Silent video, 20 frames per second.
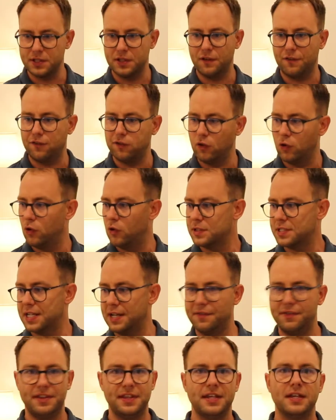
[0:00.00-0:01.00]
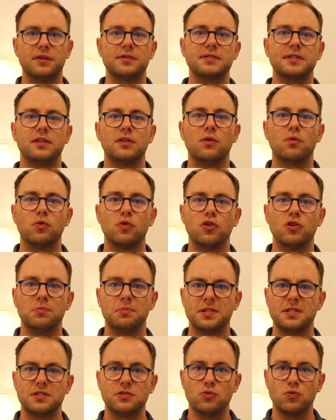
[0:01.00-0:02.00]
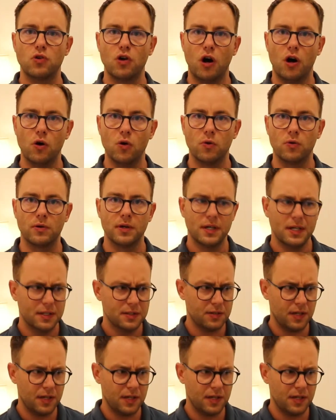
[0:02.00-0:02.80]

and the floors and everything else in the room is still cold.